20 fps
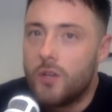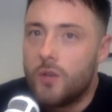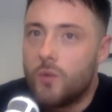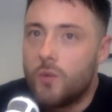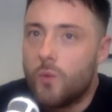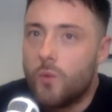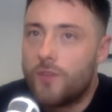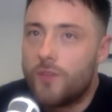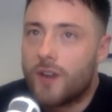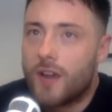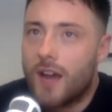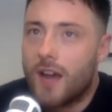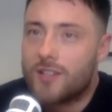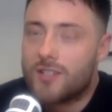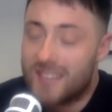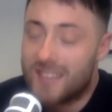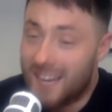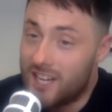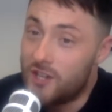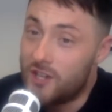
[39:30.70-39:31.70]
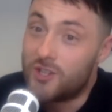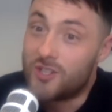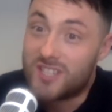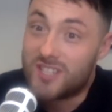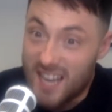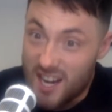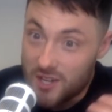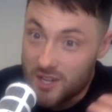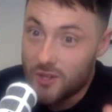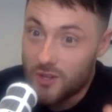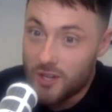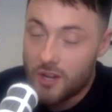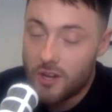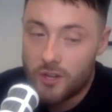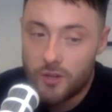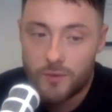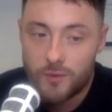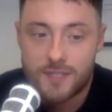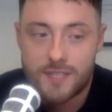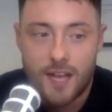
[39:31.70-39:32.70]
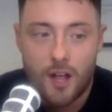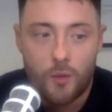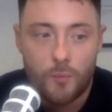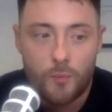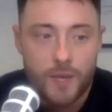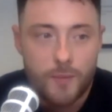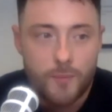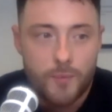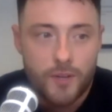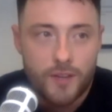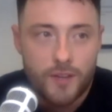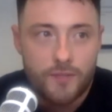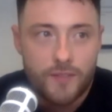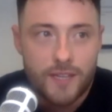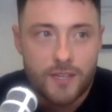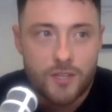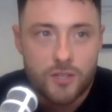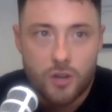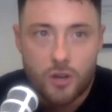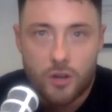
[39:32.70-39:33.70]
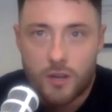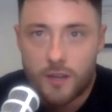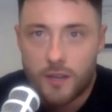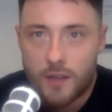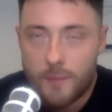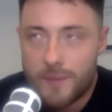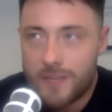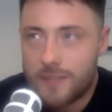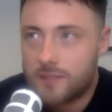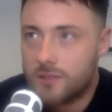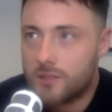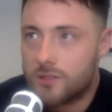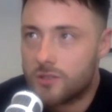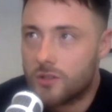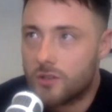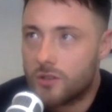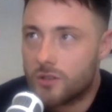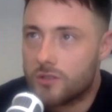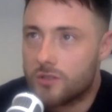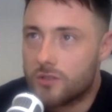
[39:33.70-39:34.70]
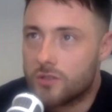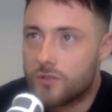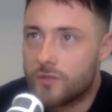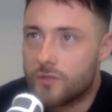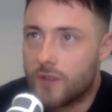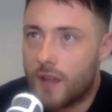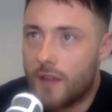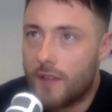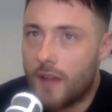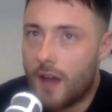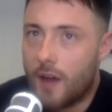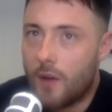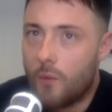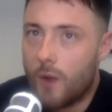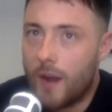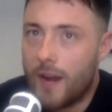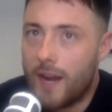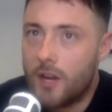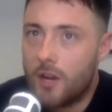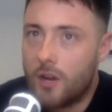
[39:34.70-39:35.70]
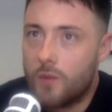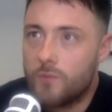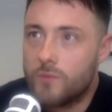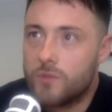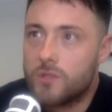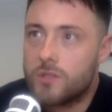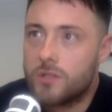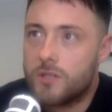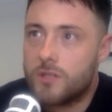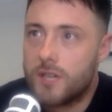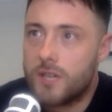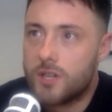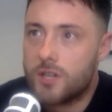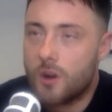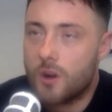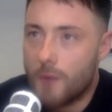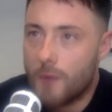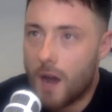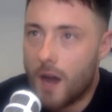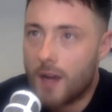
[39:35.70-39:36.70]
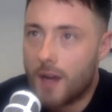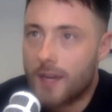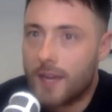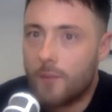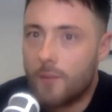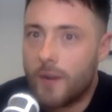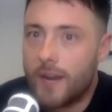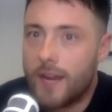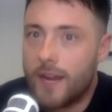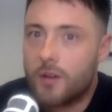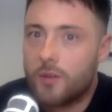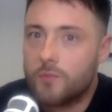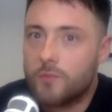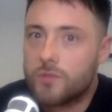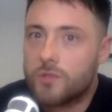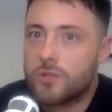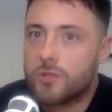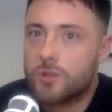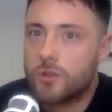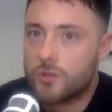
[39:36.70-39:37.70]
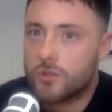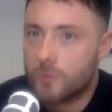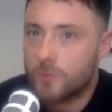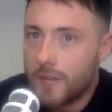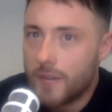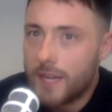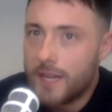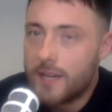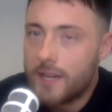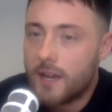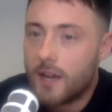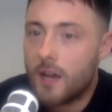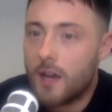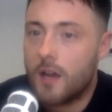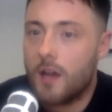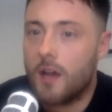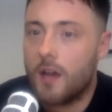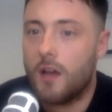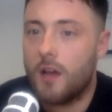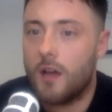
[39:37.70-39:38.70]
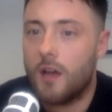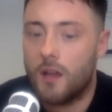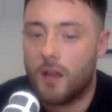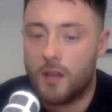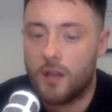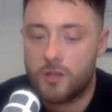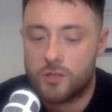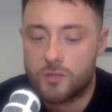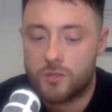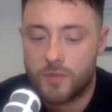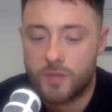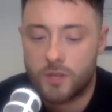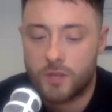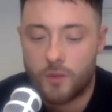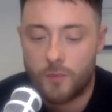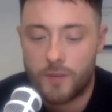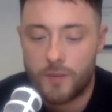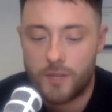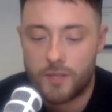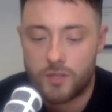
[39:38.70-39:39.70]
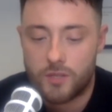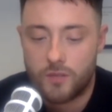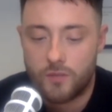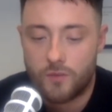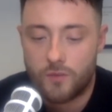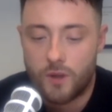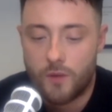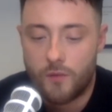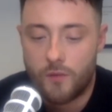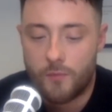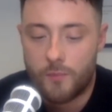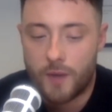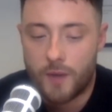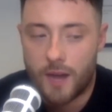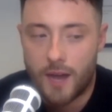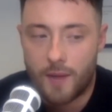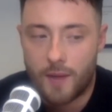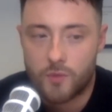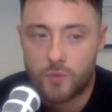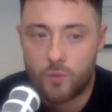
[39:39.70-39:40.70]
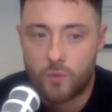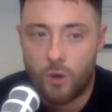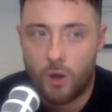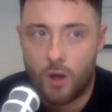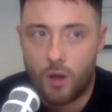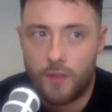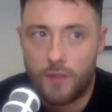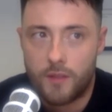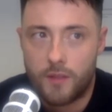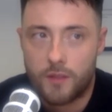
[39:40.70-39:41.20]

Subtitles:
With regards then, you just said, you would tell people if they suck and their business sucks and stuff like that. When it comes to digital marketing, when it comes to social media and some of the companies you've worked with, perhaps, what are